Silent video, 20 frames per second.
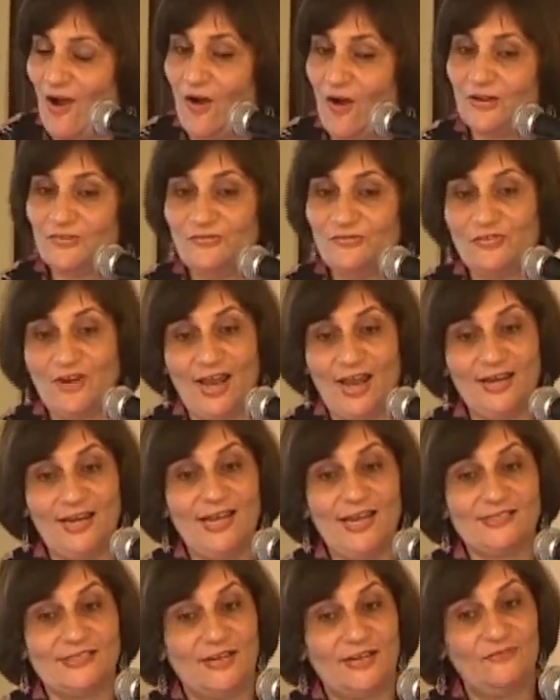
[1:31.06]
On
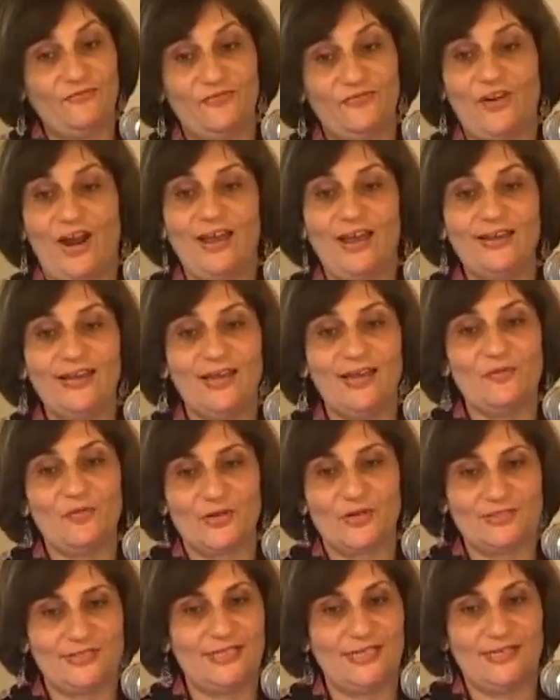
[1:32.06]
Fridays, and Friday
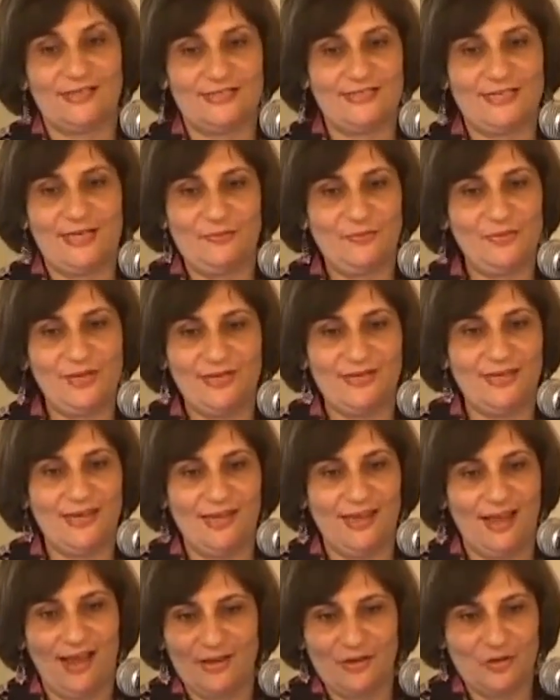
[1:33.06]
was the assembly
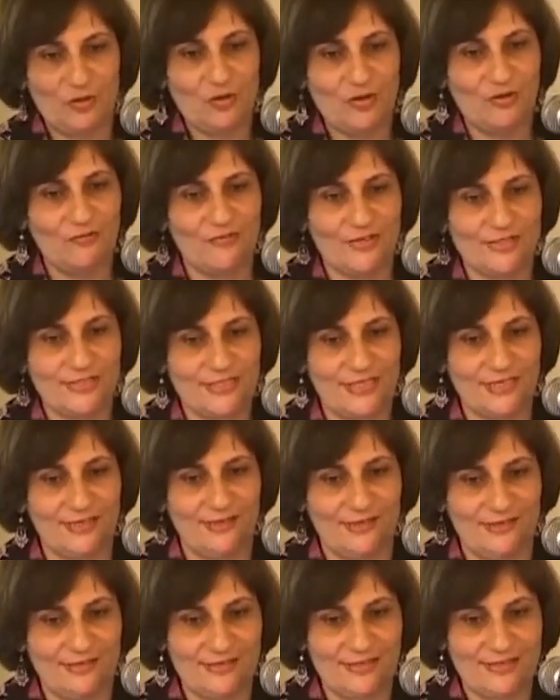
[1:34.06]
day. I don't know if it
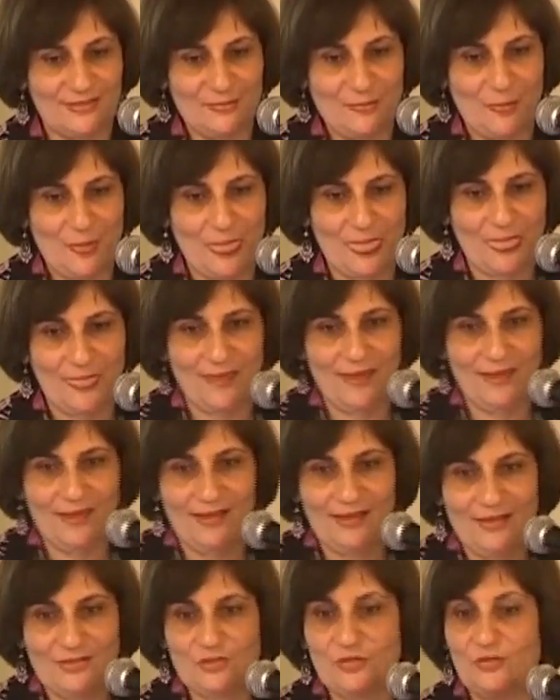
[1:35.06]
still is.
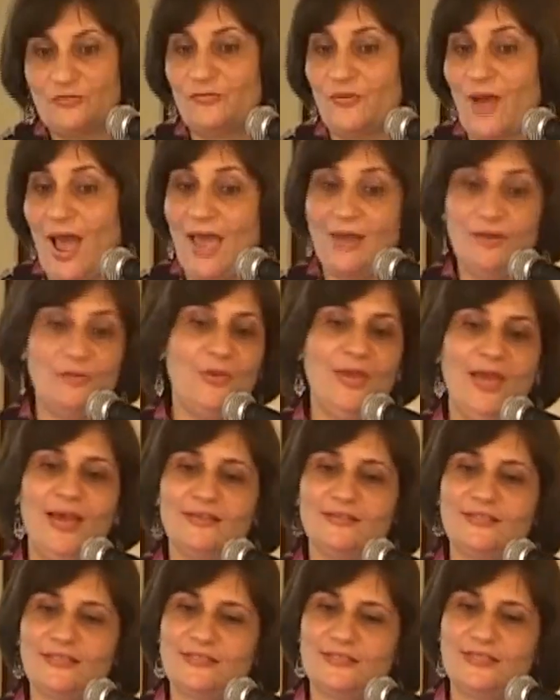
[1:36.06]
So, and we
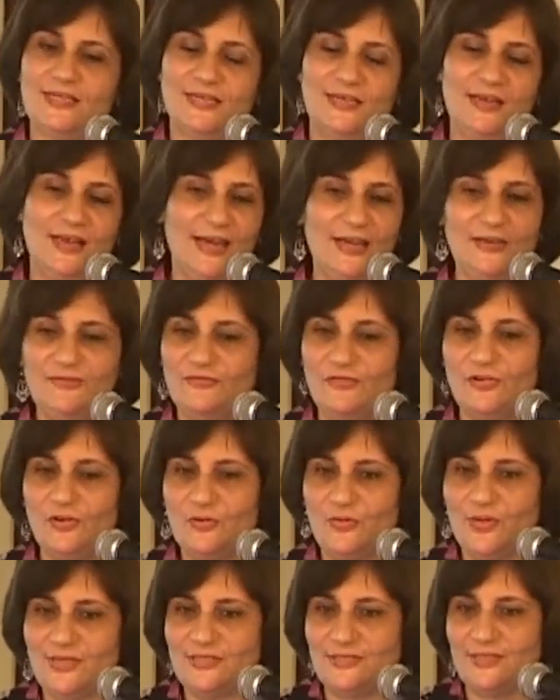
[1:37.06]
had this
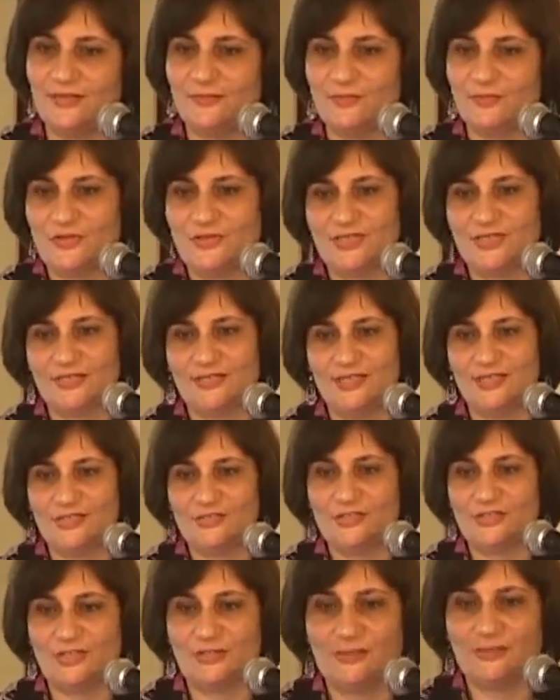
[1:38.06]
delightful Western music
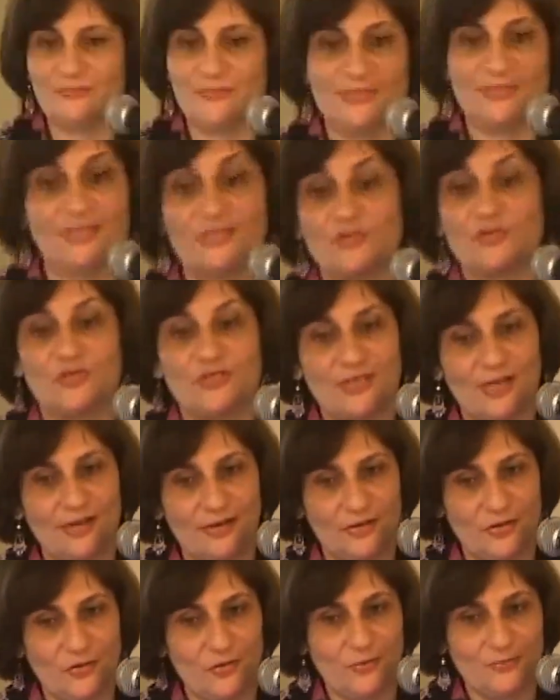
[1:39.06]
teacher, Mrs.
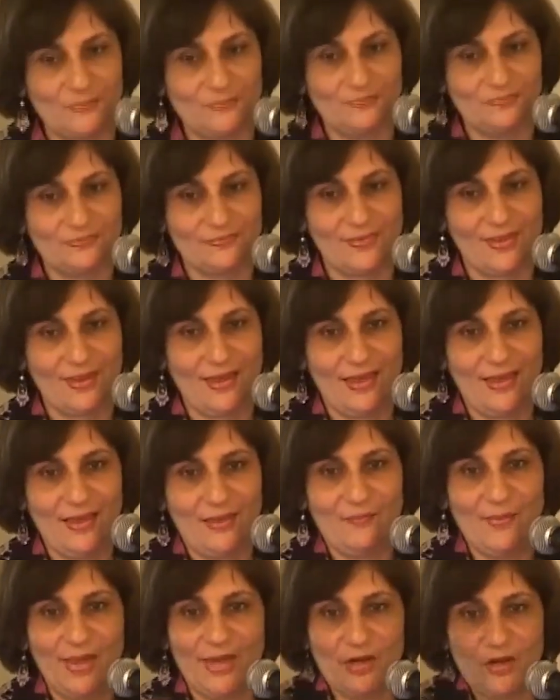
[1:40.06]
Rosario.
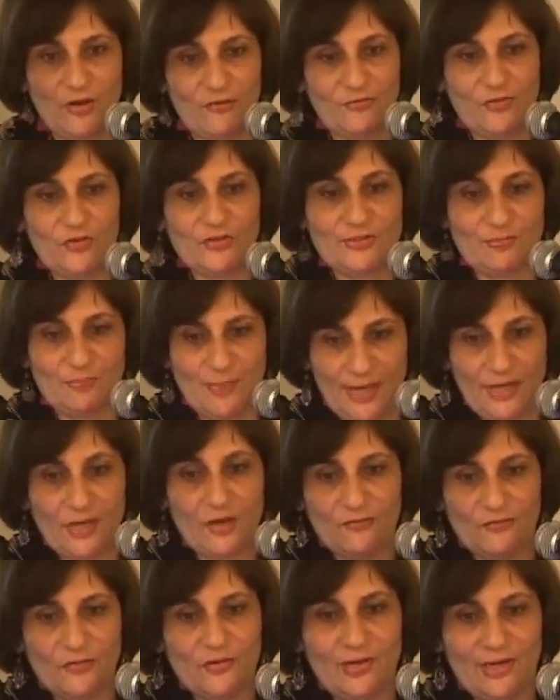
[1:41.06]
Many of
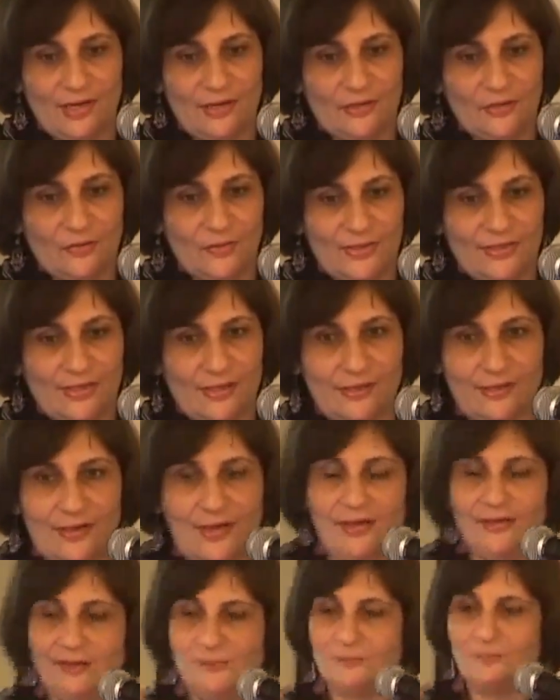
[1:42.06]
you learned with her,
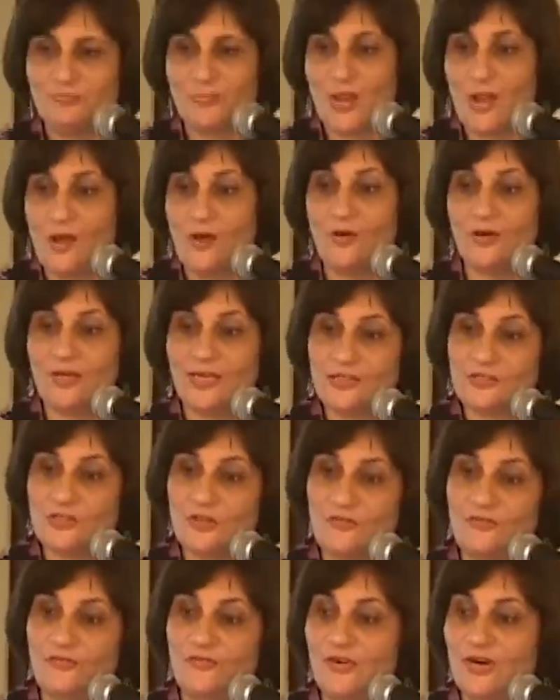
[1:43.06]
right? Okay,
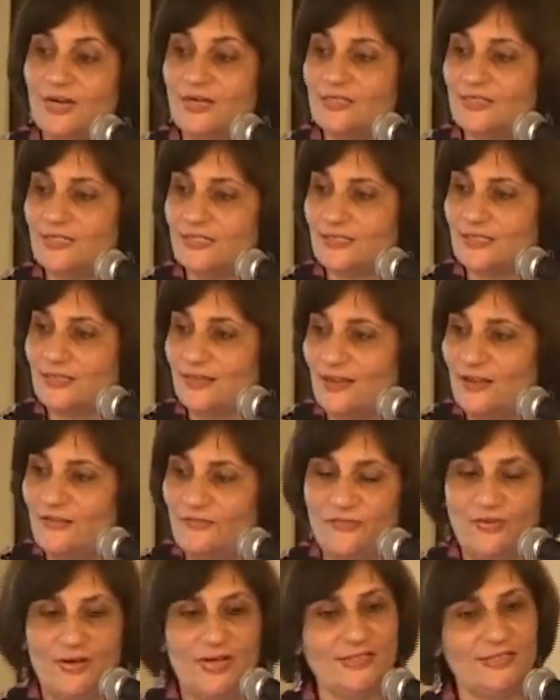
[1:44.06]
so first
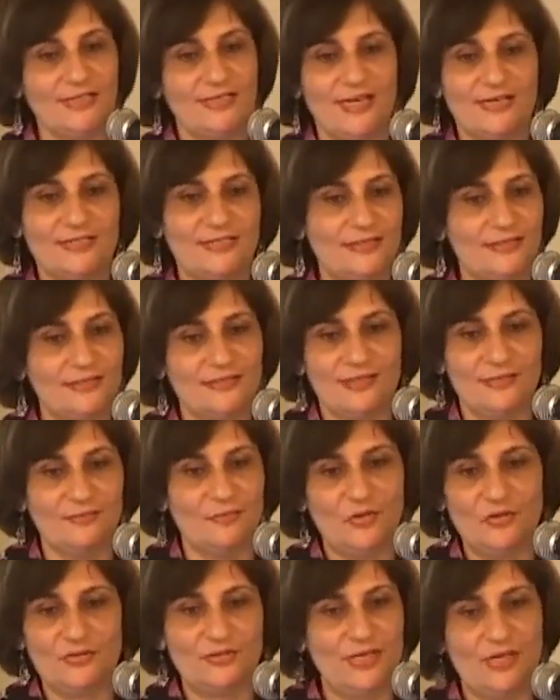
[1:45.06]
lessons
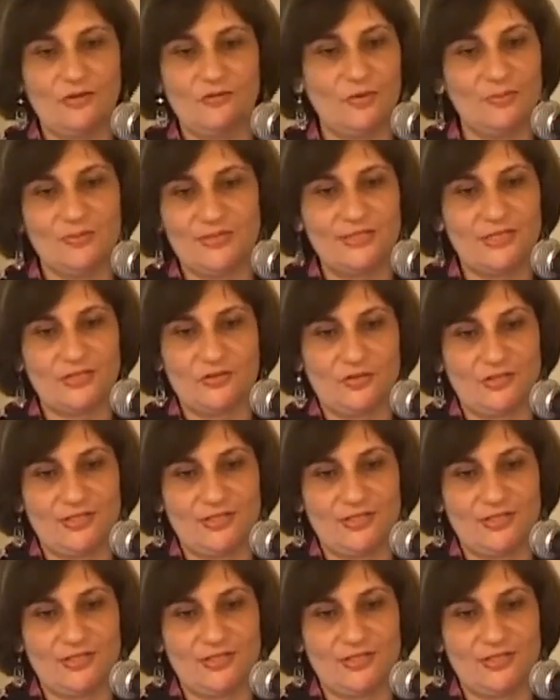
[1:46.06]
in music were Mrs.